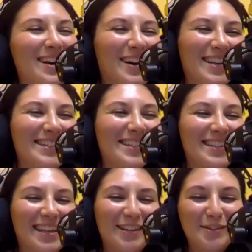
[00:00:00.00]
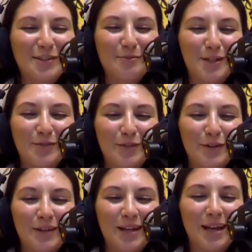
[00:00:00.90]
Austyn, thank you so much
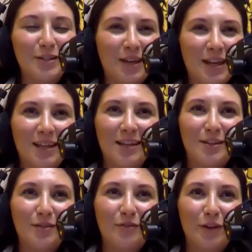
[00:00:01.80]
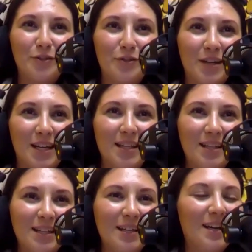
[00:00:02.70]
for educating us on fair trade.
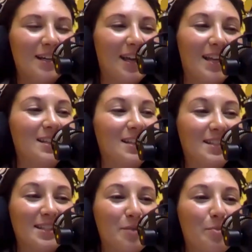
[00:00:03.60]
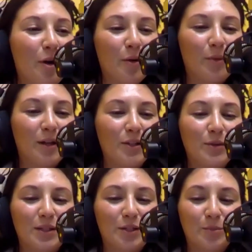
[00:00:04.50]
Again, this is a part 1
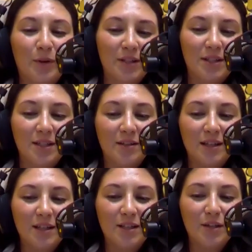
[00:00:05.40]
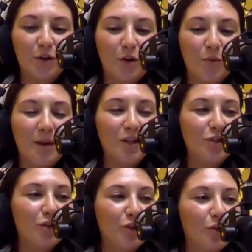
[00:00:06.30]
to a 2-part series, so make
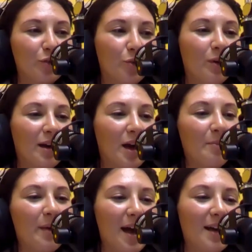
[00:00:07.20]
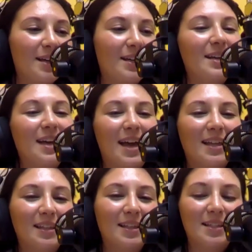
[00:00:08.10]
sure you come back
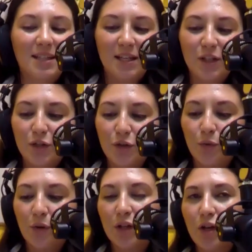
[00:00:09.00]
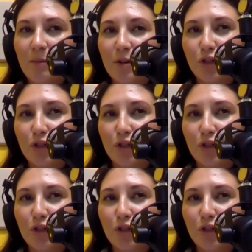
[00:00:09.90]
and listen we're going to talk about